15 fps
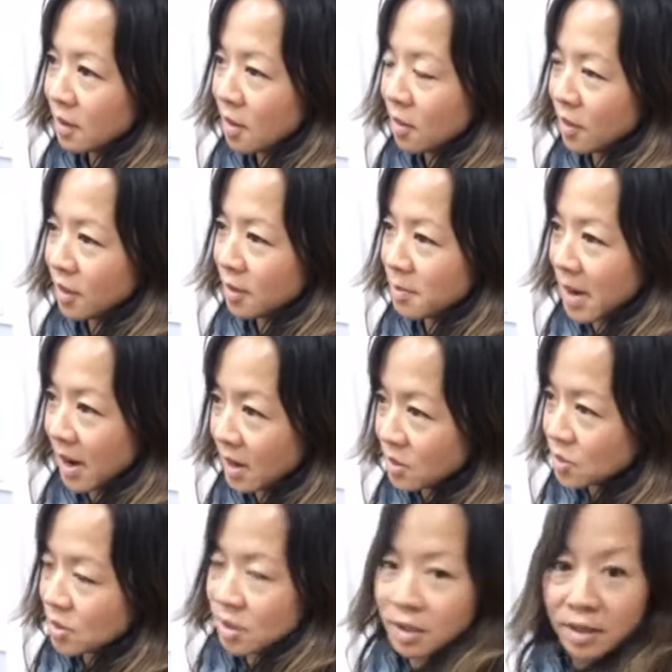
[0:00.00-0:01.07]
the
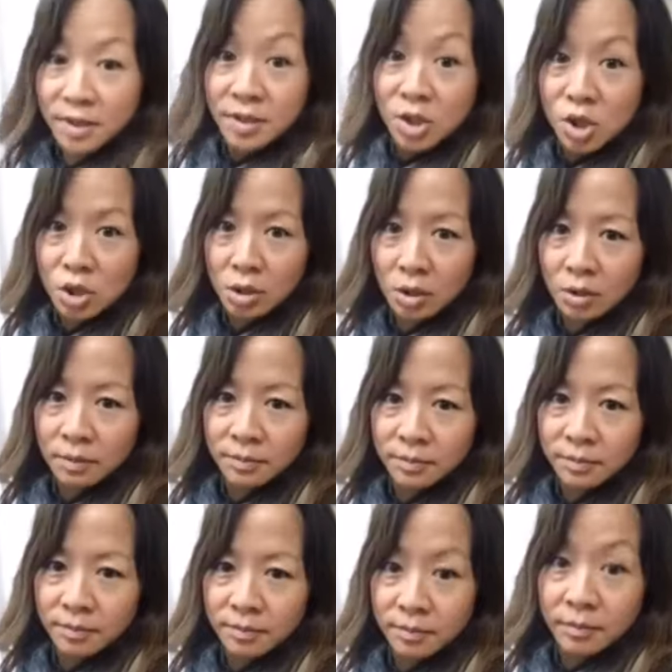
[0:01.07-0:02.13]
Mask Conditioner,
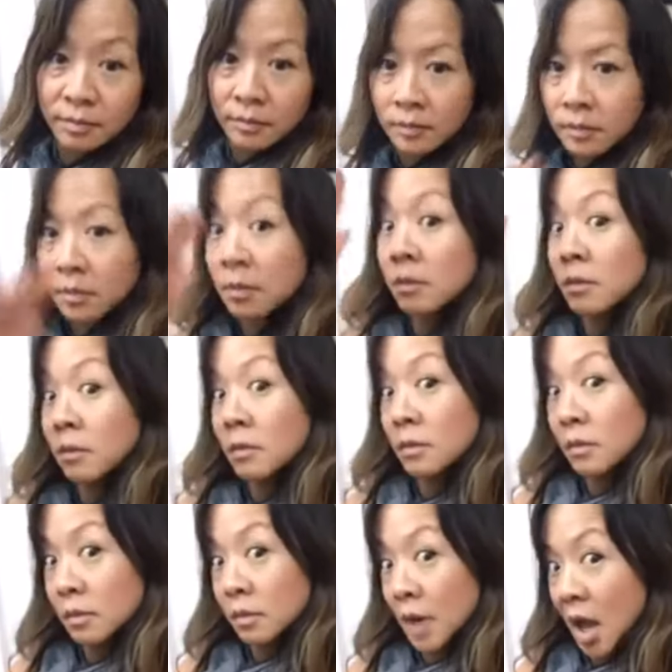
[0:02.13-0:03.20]

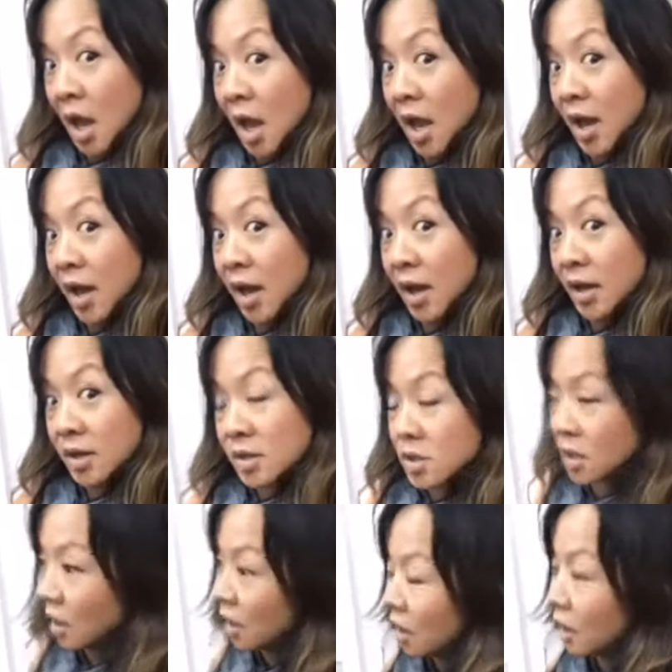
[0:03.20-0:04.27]
mm-hmm. and
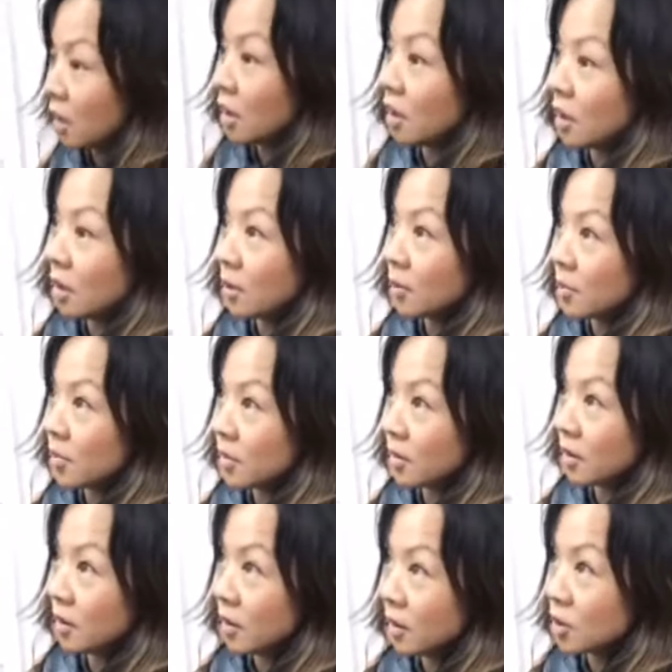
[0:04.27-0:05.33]
um,
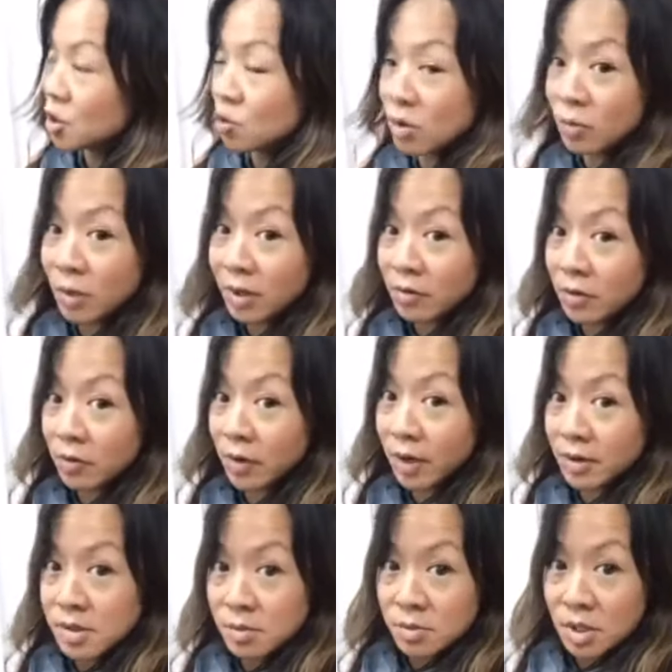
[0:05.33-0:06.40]
the two in one for fun
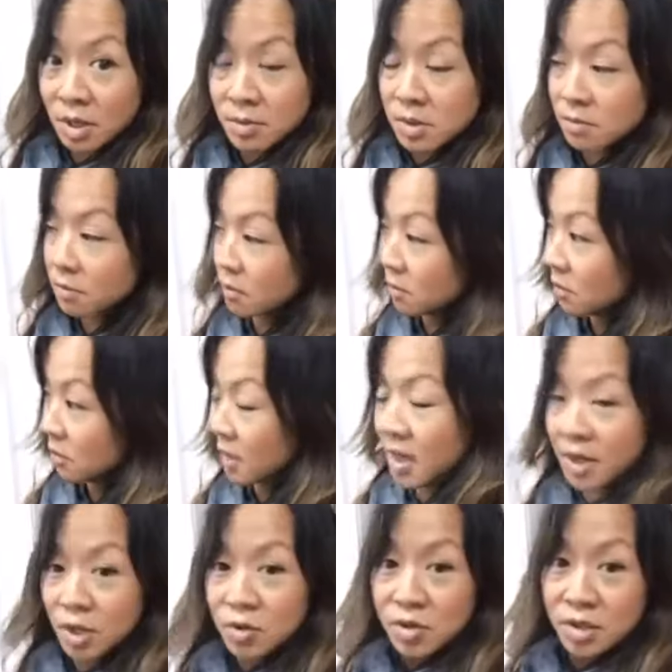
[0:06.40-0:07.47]
sometimes. Mm-hmm. And I
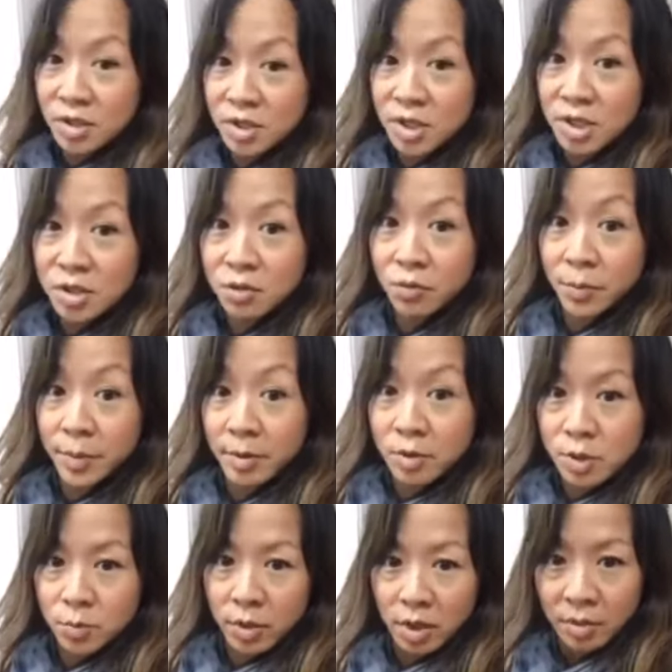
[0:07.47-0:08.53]
use the Intensive Repair
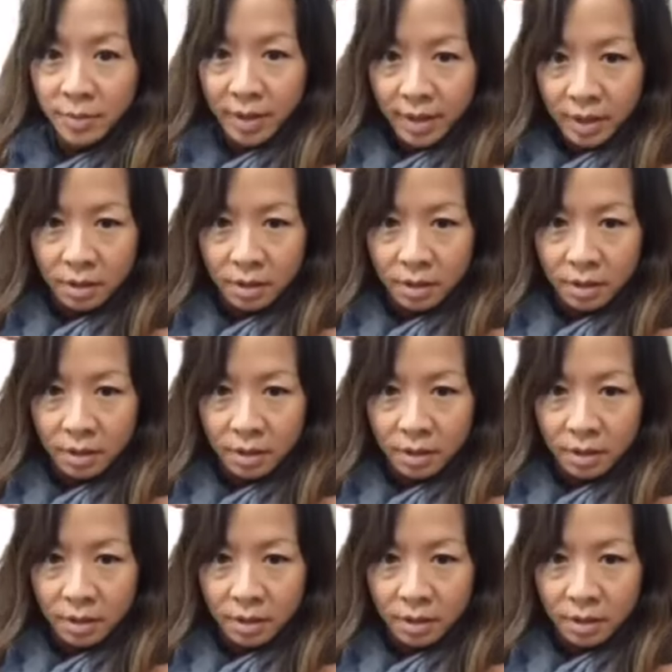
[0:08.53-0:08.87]
Spray on my